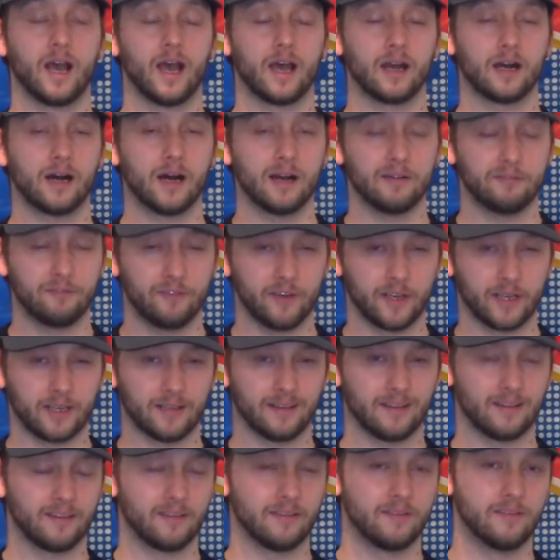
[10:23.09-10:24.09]
And I
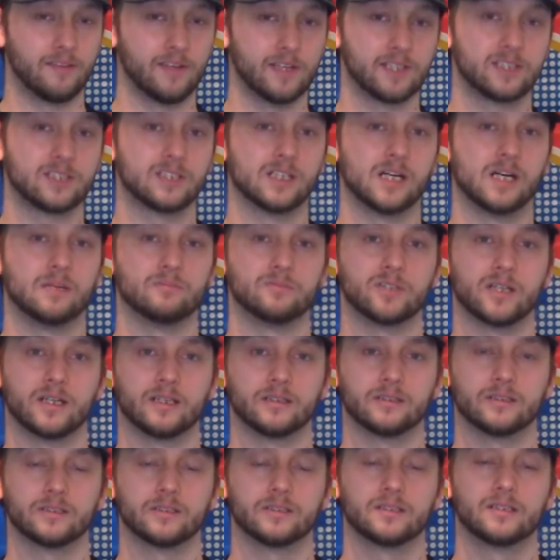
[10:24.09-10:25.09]
think this time
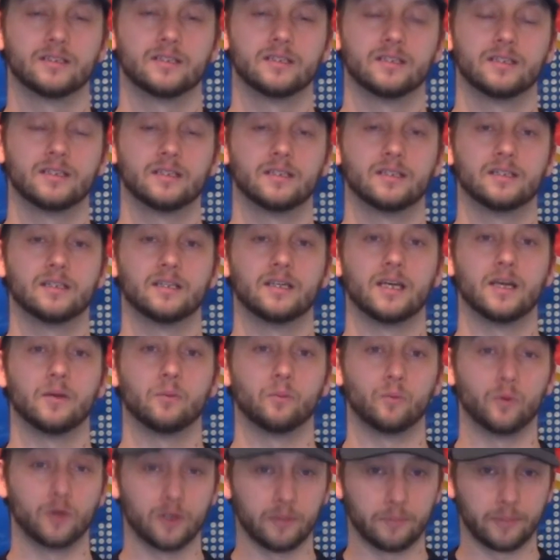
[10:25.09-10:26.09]
round,
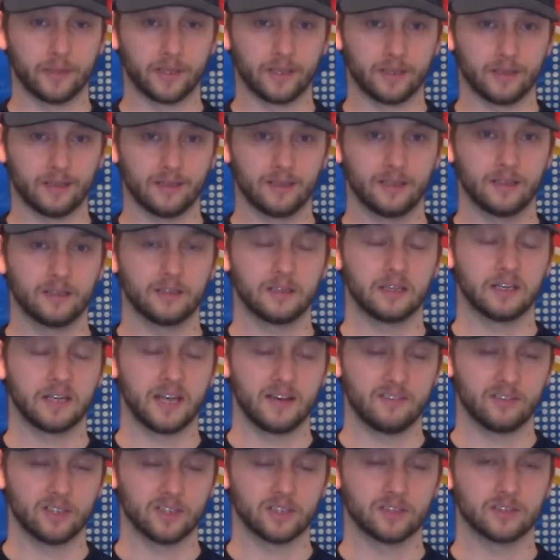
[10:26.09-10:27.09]
it would have been the
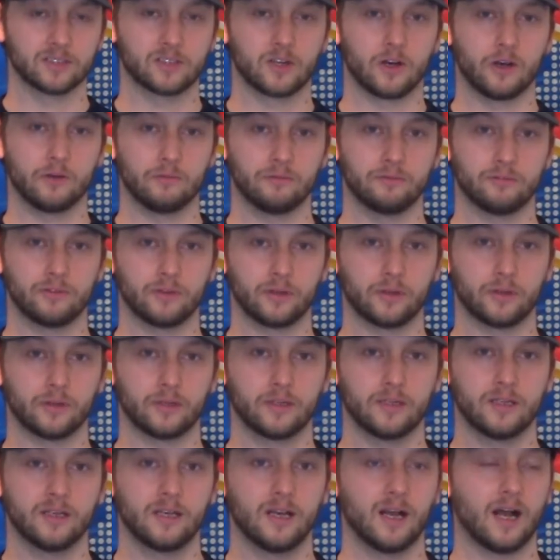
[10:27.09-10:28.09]
Netherlands going through.
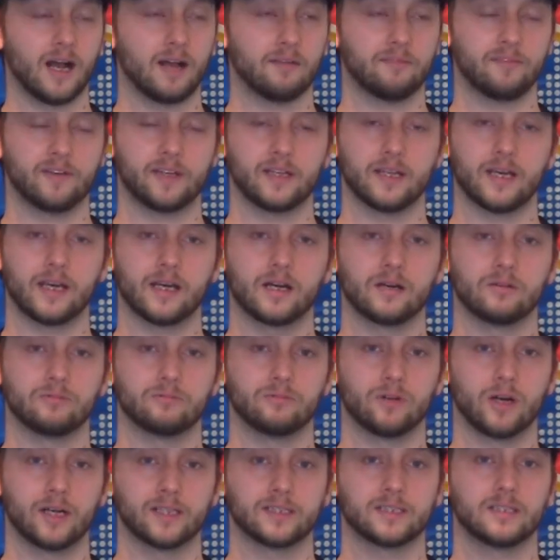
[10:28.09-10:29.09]
I think they are
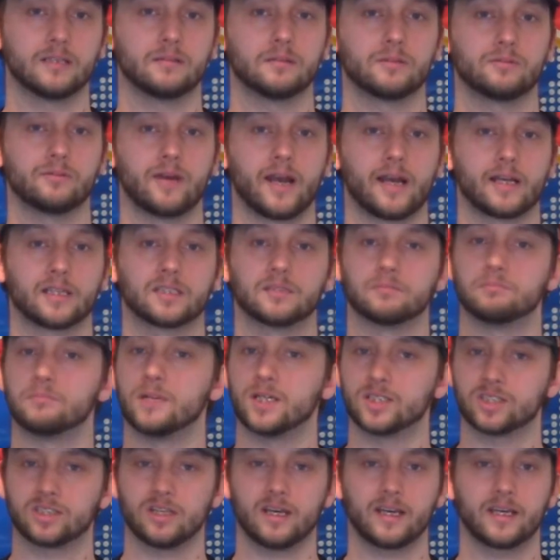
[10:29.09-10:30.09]
rising up the ranks,
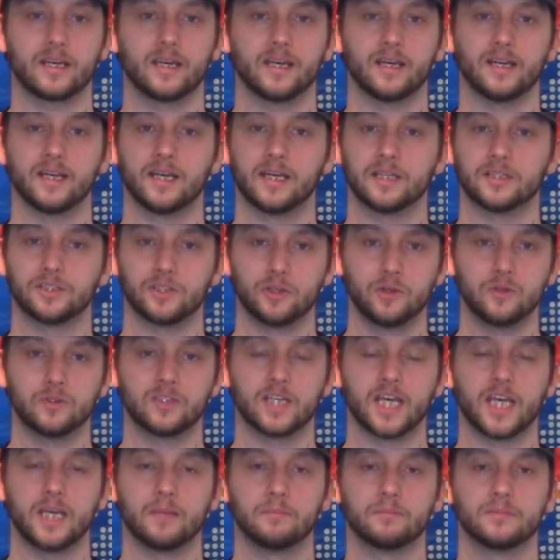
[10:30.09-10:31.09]
much like Italy, two
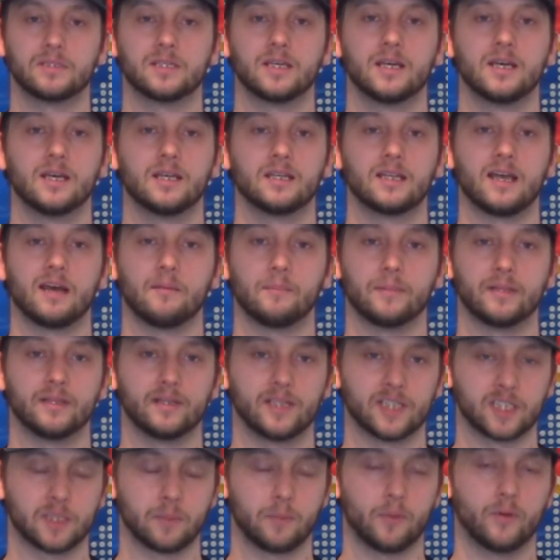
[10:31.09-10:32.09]
teams that have
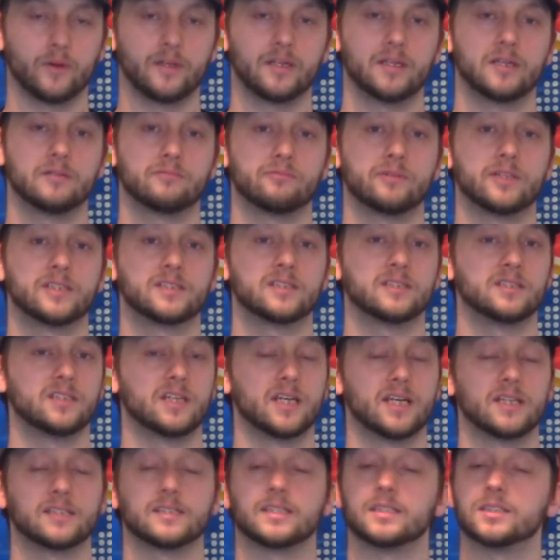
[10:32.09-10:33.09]
been disappointed in recent
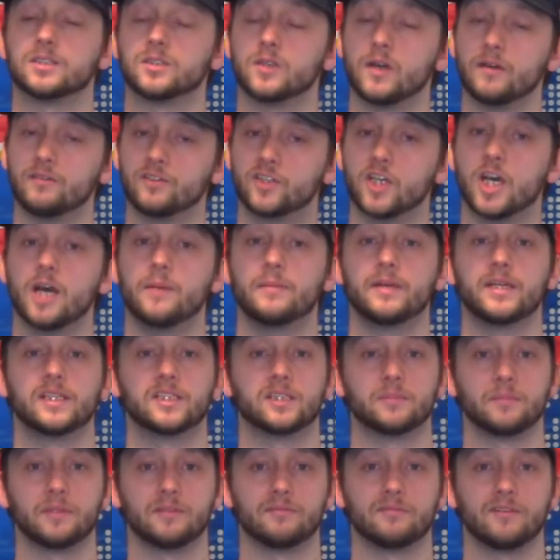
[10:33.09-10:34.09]
years, and so have Germany,
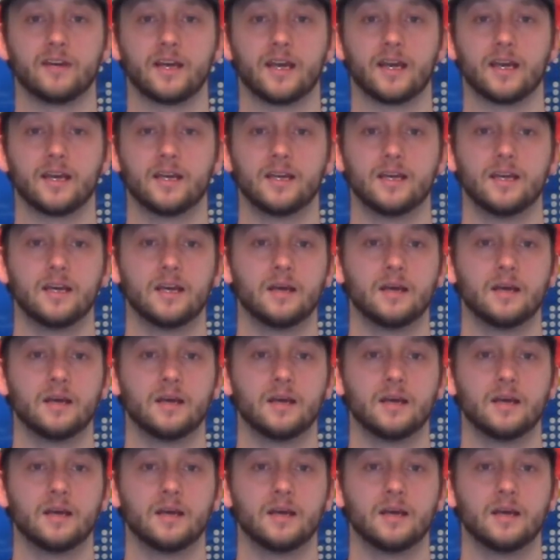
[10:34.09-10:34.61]
to be fair.